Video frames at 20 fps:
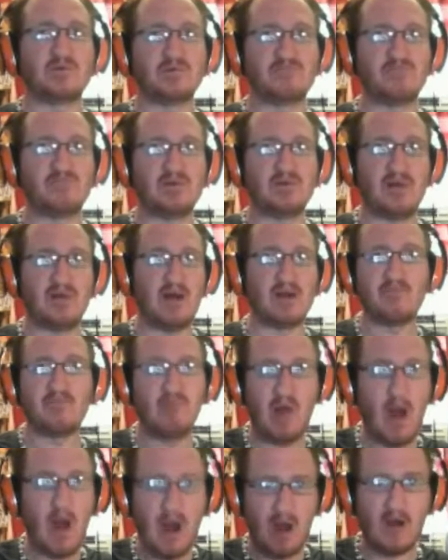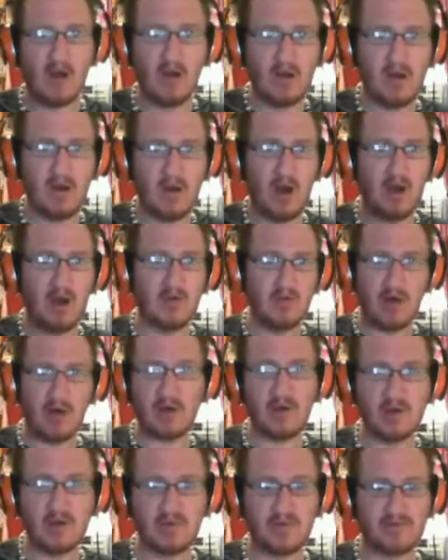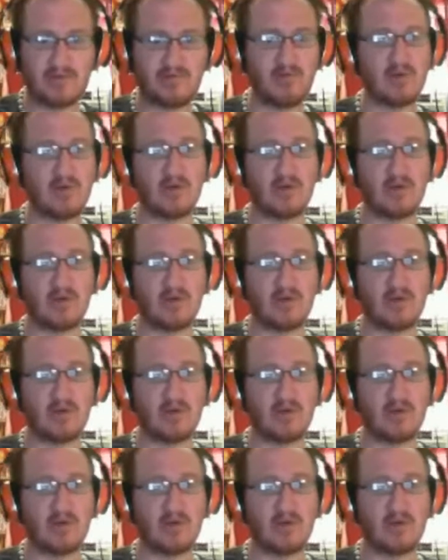like, "Blah, I don't like you this week."